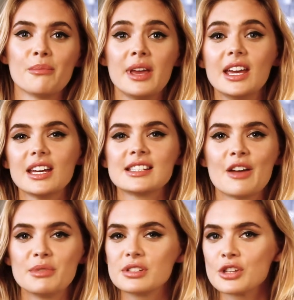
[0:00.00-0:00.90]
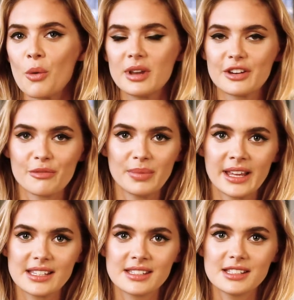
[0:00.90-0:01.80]
for me, because I've been to so many different
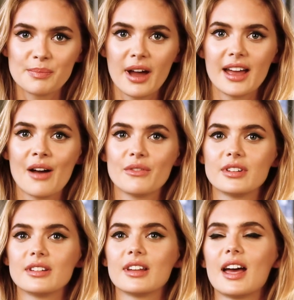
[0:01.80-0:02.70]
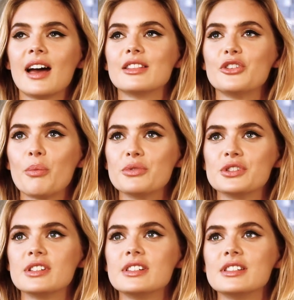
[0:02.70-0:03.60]
places, but I haven't had the
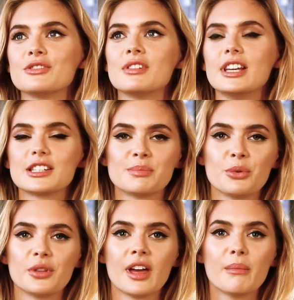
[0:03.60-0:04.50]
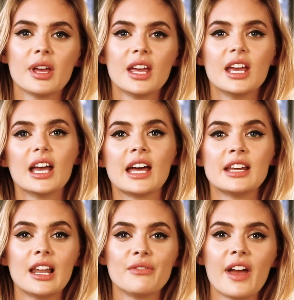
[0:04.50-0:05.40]
opportunity to really explore them.
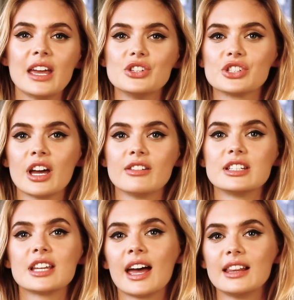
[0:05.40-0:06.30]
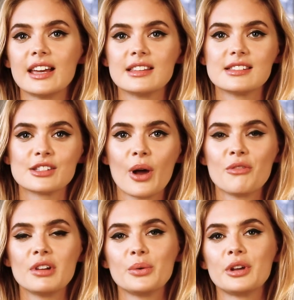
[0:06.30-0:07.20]
And I love Asia and Thailand, so I
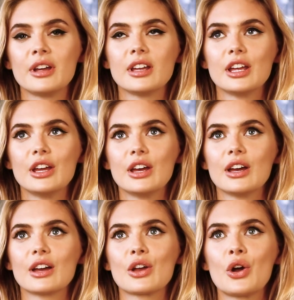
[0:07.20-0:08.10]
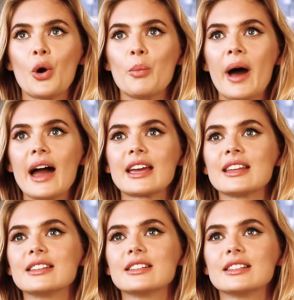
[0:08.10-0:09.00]
really want to go back and